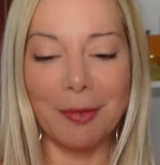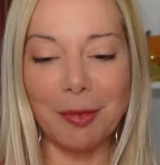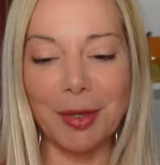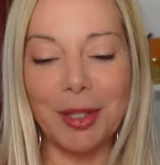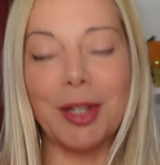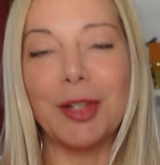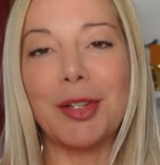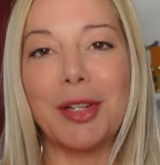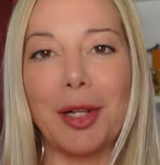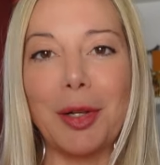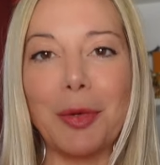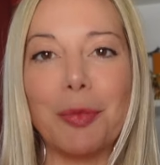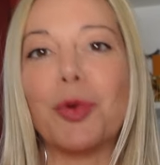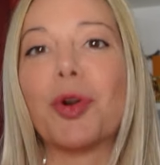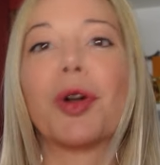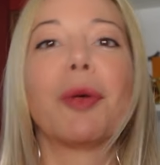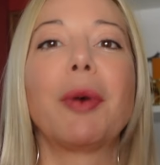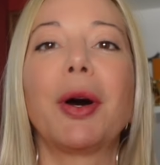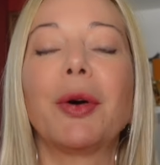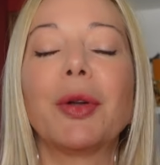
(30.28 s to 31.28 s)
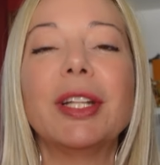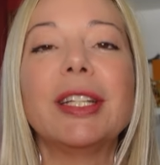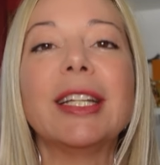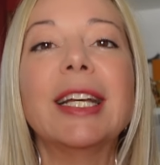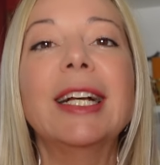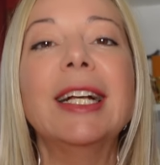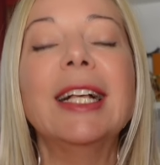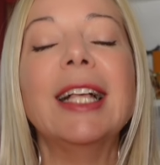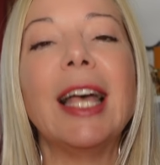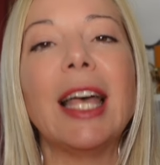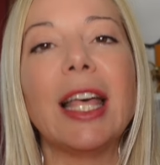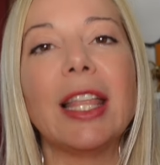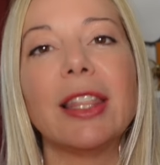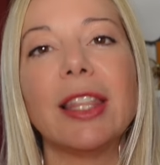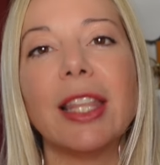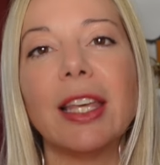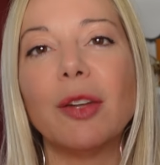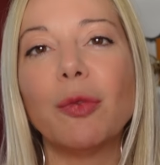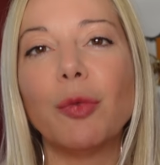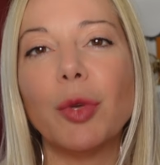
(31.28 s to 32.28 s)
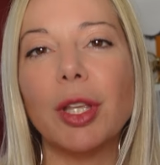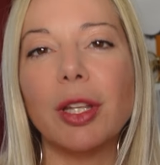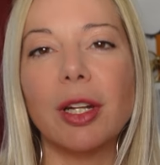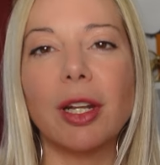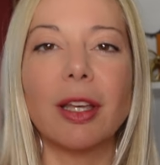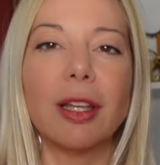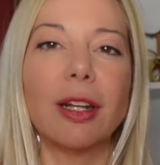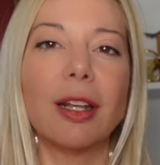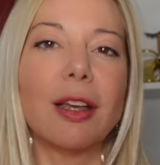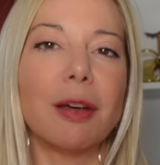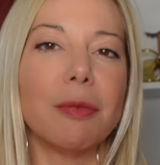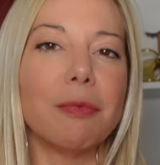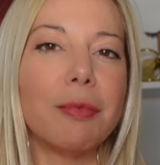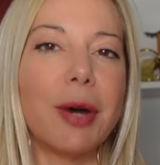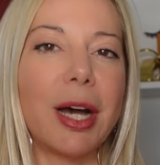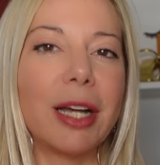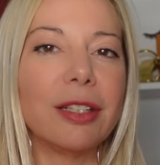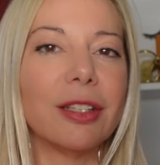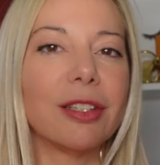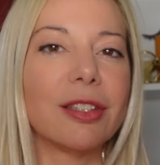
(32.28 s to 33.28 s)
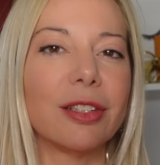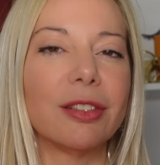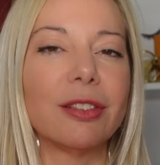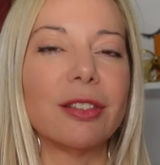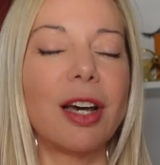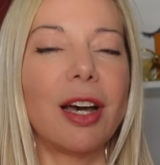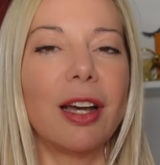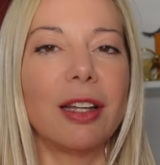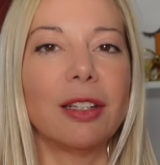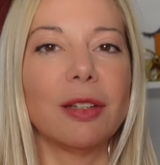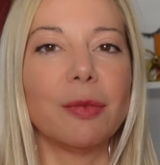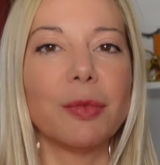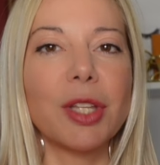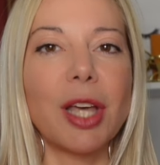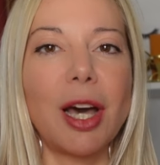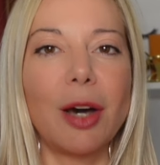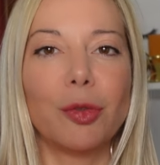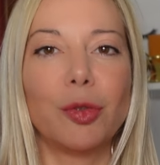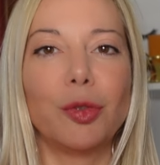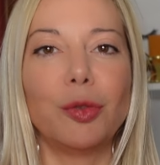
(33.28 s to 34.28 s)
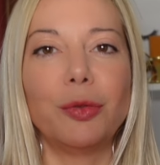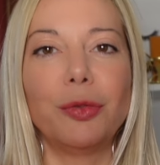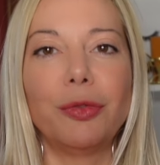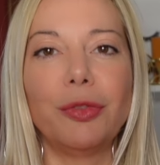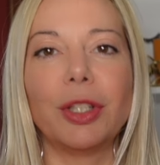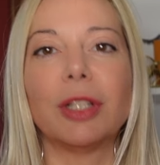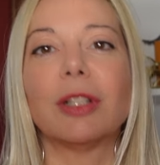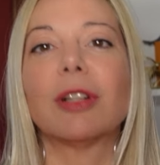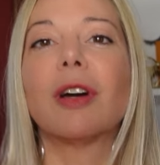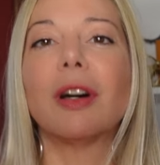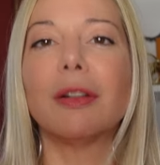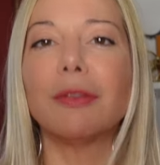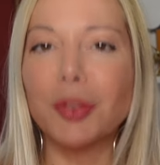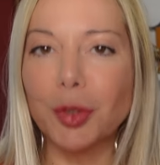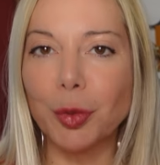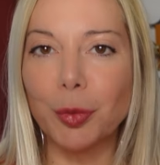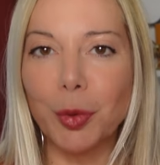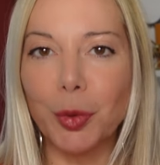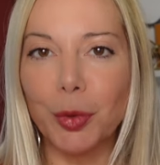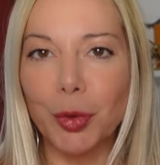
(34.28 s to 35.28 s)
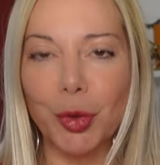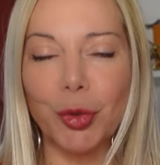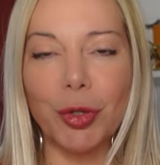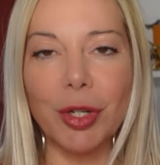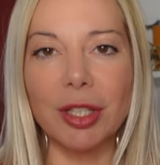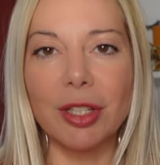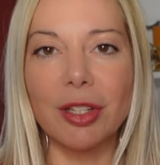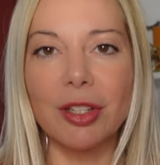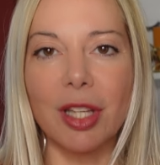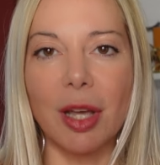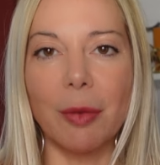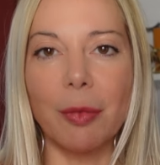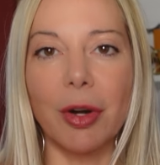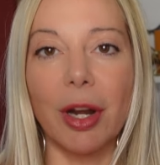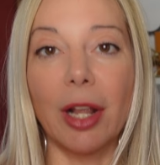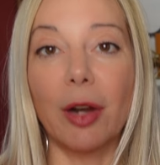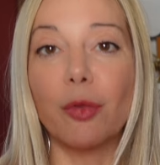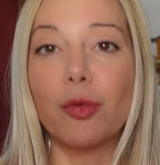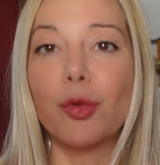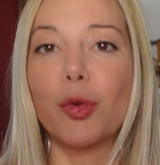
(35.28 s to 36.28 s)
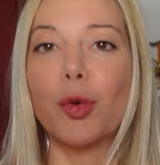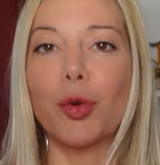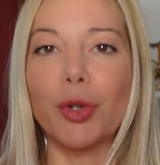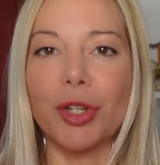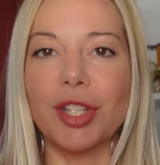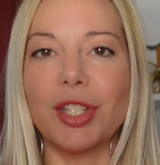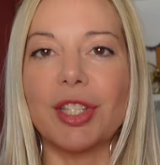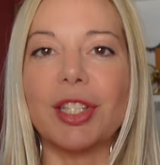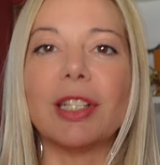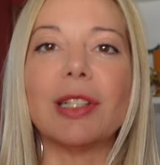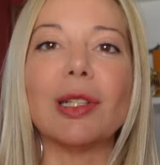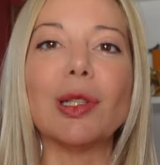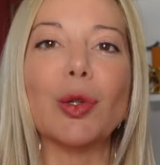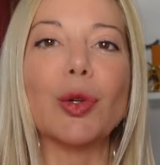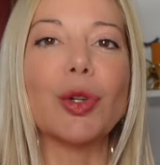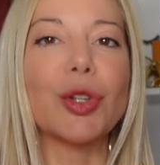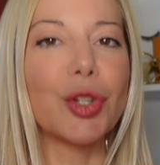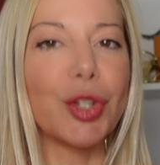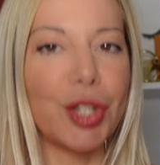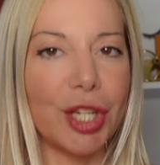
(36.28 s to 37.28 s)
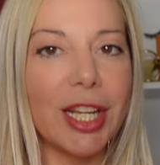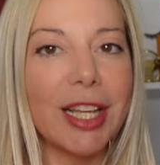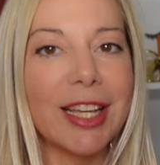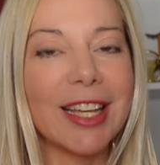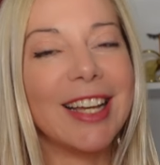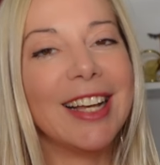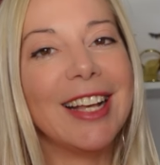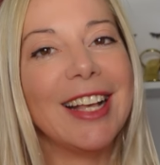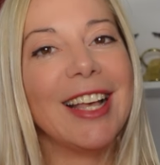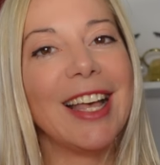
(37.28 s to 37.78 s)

I'm going to tell you more about it. And then we're going to kind of combine certain items, how to feel comfortable during the summer and of course still look chic.